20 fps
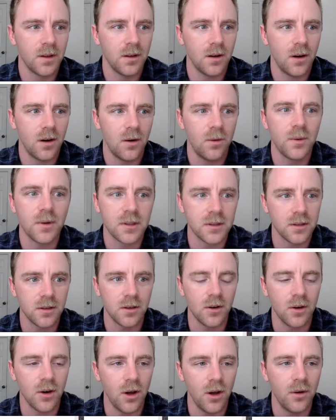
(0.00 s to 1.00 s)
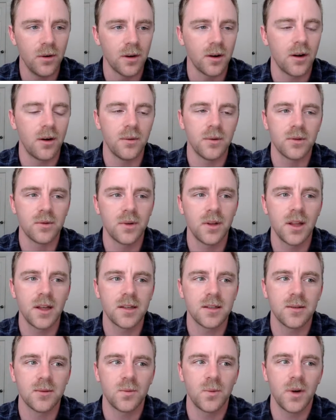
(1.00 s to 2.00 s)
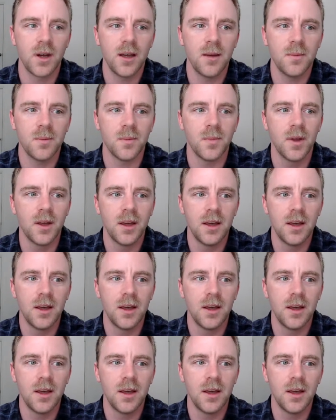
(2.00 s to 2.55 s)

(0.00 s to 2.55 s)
always known and always realized is when I'm